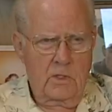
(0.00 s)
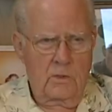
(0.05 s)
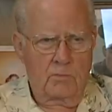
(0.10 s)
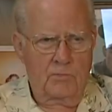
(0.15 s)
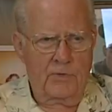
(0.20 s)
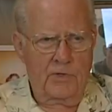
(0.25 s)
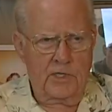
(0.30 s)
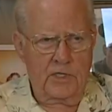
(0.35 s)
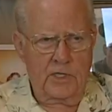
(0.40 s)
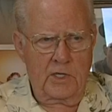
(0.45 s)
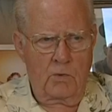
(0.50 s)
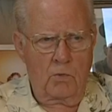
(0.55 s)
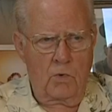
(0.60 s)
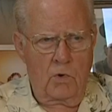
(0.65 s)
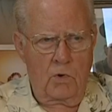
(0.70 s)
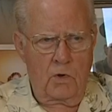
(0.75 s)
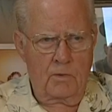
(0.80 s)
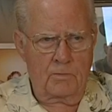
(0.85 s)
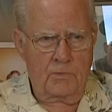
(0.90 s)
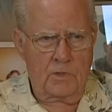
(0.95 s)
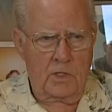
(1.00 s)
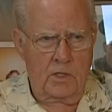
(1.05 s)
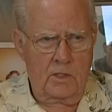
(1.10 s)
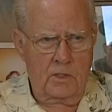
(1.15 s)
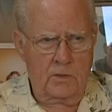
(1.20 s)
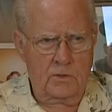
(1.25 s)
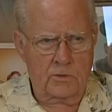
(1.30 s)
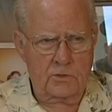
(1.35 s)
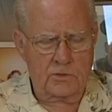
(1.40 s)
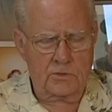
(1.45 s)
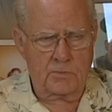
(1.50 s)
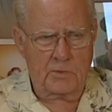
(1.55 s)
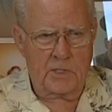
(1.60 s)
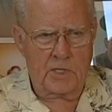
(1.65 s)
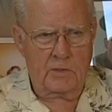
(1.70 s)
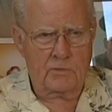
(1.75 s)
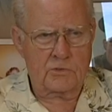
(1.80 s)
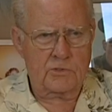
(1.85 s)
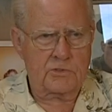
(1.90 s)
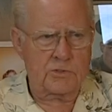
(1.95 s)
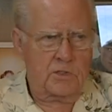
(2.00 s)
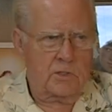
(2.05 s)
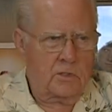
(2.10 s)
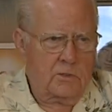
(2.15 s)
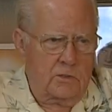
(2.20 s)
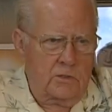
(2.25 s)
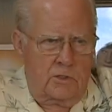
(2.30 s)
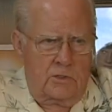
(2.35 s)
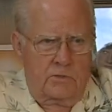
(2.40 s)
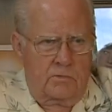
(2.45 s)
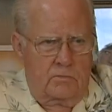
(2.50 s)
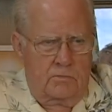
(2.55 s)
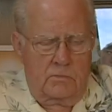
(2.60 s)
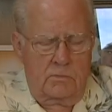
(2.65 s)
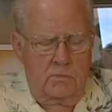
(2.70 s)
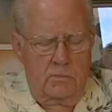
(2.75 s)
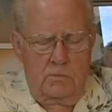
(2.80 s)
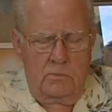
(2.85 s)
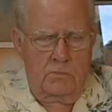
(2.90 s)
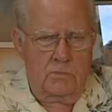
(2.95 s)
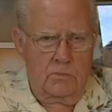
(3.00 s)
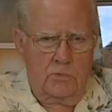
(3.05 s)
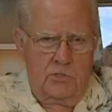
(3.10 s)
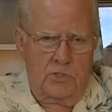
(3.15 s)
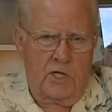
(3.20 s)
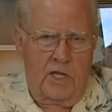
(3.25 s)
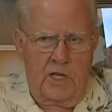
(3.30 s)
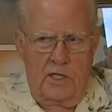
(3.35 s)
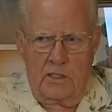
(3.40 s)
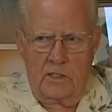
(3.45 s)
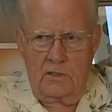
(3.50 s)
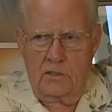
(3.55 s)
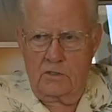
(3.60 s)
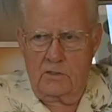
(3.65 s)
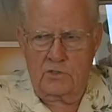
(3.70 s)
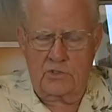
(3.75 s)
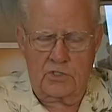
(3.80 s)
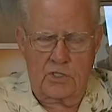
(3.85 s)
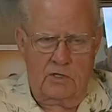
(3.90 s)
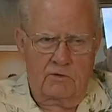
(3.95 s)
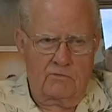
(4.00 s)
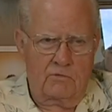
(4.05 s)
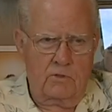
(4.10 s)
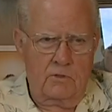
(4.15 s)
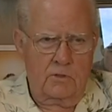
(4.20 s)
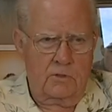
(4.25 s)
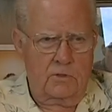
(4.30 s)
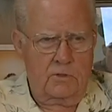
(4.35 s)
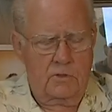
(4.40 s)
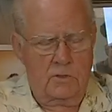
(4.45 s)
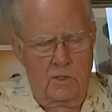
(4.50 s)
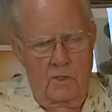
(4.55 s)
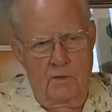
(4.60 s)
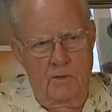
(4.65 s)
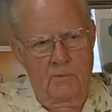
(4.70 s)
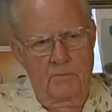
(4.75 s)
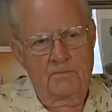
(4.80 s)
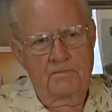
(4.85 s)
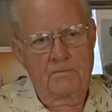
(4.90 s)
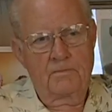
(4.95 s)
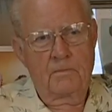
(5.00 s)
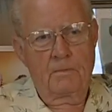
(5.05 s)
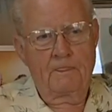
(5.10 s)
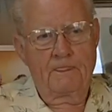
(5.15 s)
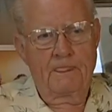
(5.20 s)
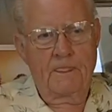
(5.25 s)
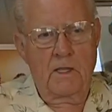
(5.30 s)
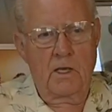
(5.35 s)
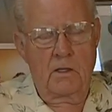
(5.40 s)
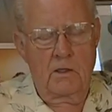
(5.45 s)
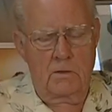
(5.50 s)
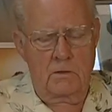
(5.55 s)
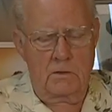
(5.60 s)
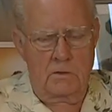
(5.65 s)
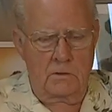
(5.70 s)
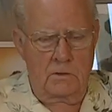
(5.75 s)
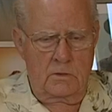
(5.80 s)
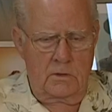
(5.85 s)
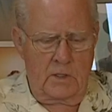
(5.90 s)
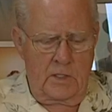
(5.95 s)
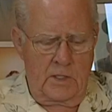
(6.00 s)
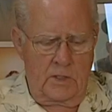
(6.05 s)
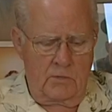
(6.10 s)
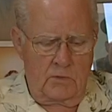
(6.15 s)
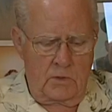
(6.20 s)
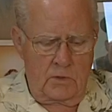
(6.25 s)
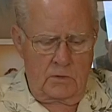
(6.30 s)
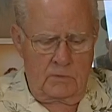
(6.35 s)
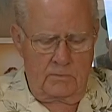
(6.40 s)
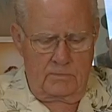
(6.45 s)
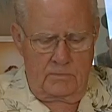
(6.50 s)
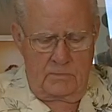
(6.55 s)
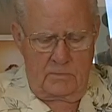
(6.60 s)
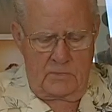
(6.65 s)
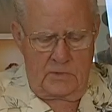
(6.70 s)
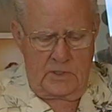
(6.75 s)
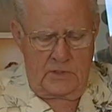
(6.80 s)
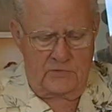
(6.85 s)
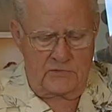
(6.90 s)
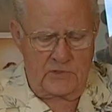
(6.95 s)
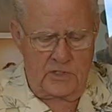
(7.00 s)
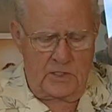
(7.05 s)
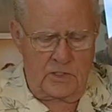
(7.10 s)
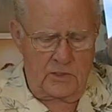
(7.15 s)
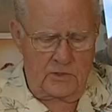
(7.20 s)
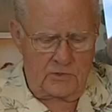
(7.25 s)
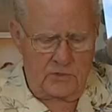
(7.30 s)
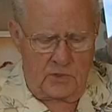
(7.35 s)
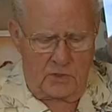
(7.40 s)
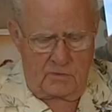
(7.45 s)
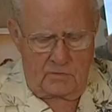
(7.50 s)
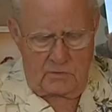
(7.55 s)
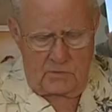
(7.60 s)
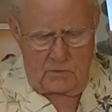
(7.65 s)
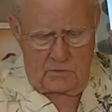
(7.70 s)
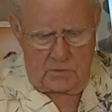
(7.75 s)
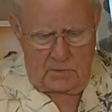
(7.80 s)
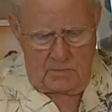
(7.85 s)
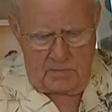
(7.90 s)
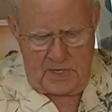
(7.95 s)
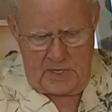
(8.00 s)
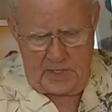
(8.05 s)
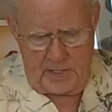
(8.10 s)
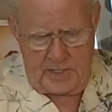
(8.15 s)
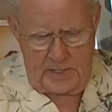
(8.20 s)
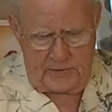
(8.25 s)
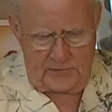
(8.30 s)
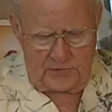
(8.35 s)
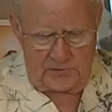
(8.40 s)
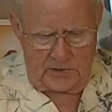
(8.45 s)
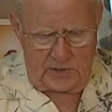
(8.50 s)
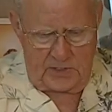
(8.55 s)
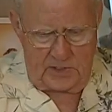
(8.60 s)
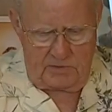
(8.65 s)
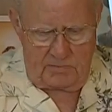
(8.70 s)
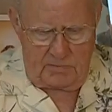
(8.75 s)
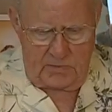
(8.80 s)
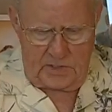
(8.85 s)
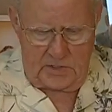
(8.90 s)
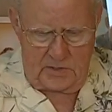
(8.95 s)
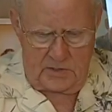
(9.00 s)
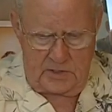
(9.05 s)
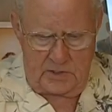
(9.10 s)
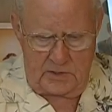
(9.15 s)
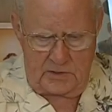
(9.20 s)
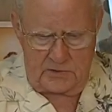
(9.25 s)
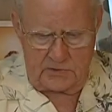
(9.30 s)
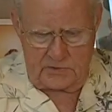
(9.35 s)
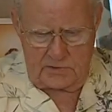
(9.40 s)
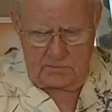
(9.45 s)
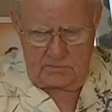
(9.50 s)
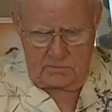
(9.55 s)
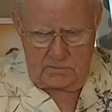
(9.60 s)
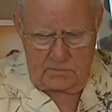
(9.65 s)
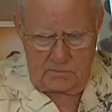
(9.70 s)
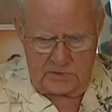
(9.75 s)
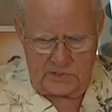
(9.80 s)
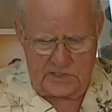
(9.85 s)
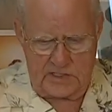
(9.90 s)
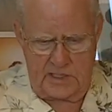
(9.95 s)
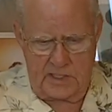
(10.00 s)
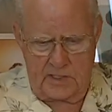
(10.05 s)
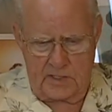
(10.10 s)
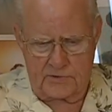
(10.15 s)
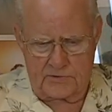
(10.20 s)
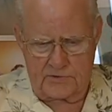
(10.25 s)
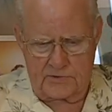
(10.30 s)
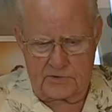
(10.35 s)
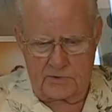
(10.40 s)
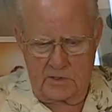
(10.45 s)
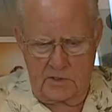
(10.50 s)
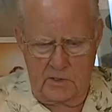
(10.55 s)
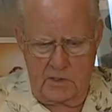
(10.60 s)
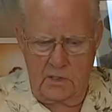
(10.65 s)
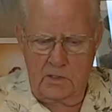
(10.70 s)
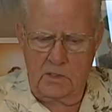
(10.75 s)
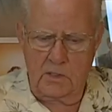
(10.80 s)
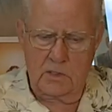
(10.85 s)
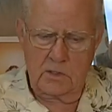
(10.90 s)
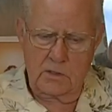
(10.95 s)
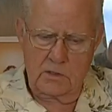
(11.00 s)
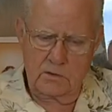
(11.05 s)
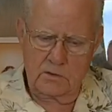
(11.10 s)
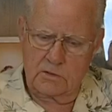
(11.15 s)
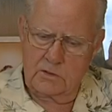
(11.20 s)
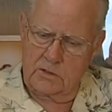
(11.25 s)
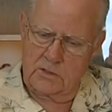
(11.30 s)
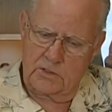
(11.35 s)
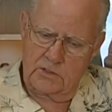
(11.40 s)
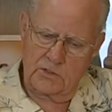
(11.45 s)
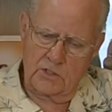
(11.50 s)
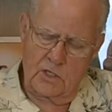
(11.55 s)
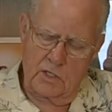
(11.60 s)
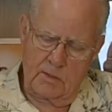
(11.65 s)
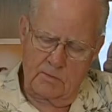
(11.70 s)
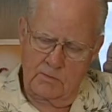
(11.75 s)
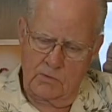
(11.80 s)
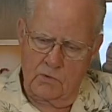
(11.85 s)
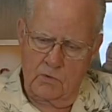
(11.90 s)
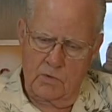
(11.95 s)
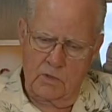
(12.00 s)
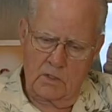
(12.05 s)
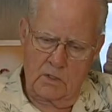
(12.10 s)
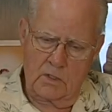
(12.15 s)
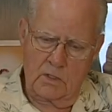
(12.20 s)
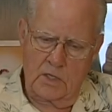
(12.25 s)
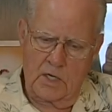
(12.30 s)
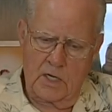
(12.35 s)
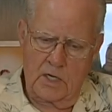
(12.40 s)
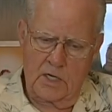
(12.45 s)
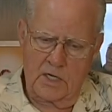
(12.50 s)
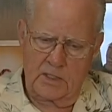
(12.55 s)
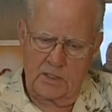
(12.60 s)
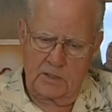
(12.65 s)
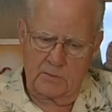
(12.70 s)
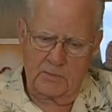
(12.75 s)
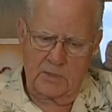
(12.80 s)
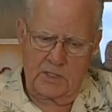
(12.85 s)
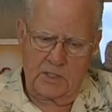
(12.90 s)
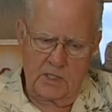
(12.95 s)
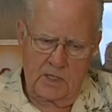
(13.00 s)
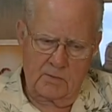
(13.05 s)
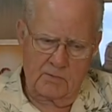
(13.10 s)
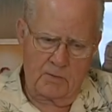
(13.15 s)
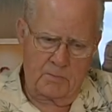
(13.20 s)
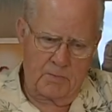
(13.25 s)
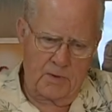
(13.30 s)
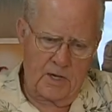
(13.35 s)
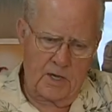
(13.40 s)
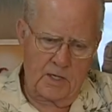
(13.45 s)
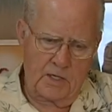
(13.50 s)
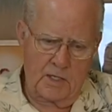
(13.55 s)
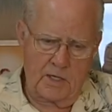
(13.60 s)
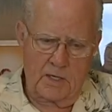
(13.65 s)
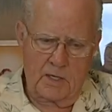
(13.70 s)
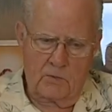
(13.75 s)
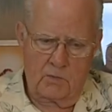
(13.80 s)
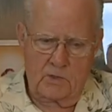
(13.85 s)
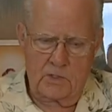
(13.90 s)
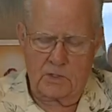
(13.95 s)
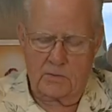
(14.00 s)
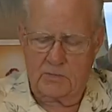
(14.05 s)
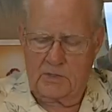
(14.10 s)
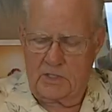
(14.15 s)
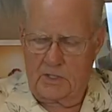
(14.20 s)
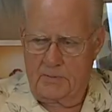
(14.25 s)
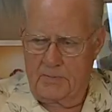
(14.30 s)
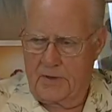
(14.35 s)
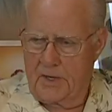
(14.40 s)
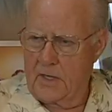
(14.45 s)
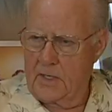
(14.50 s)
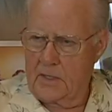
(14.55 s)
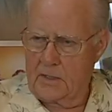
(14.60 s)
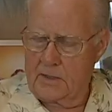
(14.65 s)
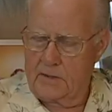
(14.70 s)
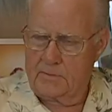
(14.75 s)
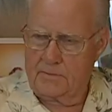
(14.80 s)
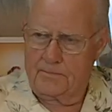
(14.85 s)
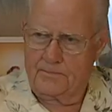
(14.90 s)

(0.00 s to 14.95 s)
plenty of warm clothes, but I was still just shaking and shivering. And they sent us over to a barracks to give me these tests to determine whether or not I could become a pilot. I wanted to be a pilot.